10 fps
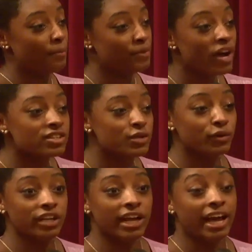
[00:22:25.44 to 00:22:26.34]
I'm not so
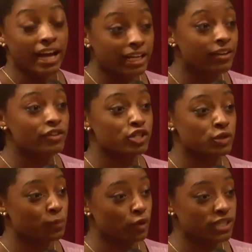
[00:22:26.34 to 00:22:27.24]
good at any other
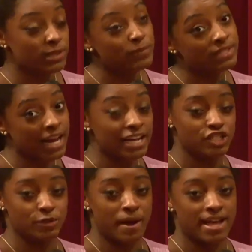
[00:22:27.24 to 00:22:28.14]
sports
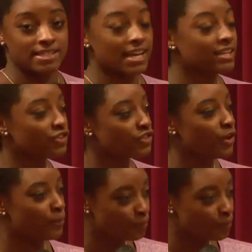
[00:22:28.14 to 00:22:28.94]
besides gymnastics, so,